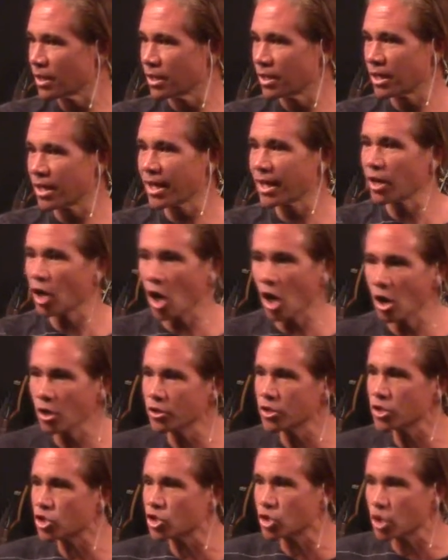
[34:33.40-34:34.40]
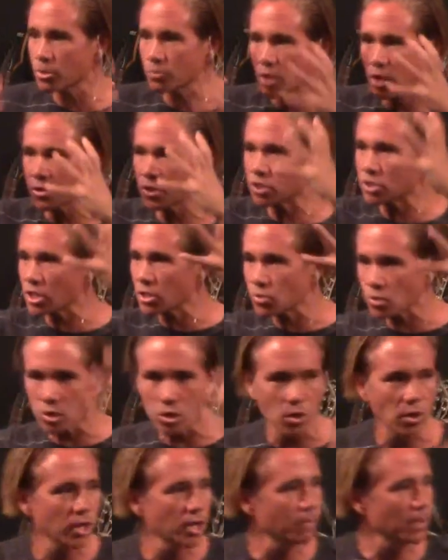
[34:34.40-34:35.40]
Now I had all these dreams, all these things were
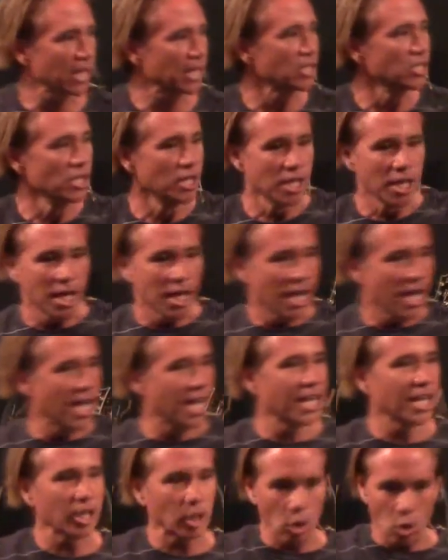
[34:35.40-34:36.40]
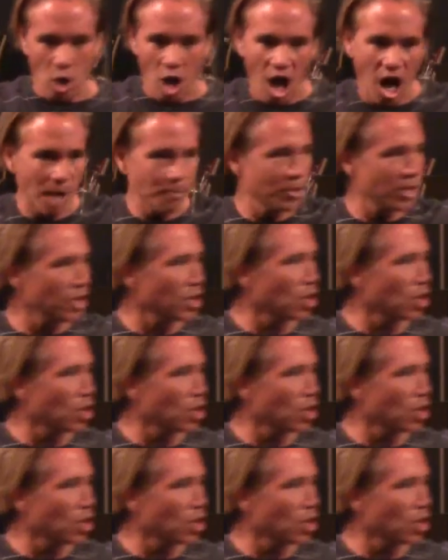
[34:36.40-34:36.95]
going. I'm like, and I go, I'm gonna